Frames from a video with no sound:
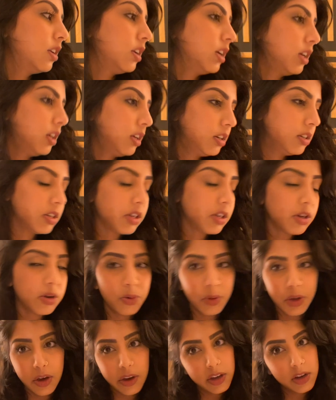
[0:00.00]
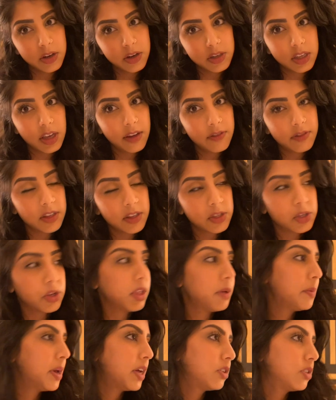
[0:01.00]
and we got here safe, that's all
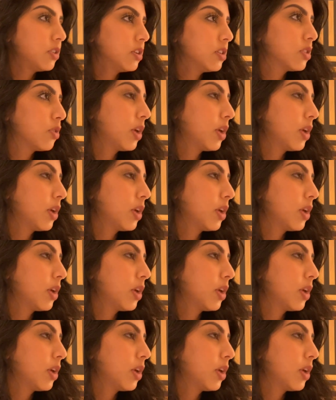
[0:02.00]
that matters.